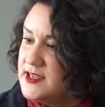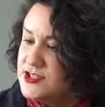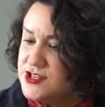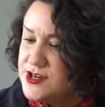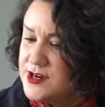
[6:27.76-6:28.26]
that
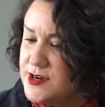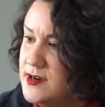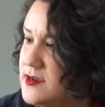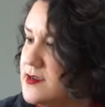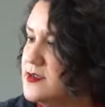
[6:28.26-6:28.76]

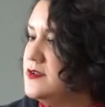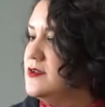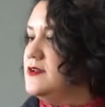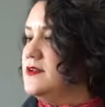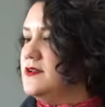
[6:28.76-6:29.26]
texture.
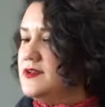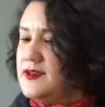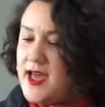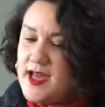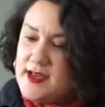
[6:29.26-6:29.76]

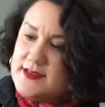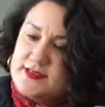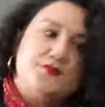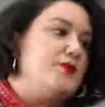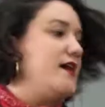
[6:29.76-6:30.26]

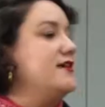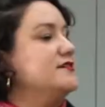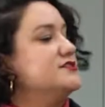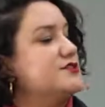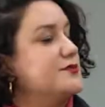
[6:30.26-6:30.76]
Next, what
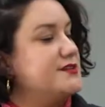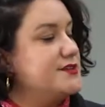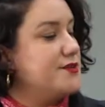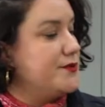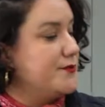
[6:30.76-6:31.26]
else should we
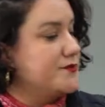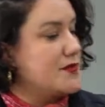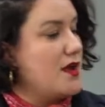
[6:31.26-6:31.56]
do?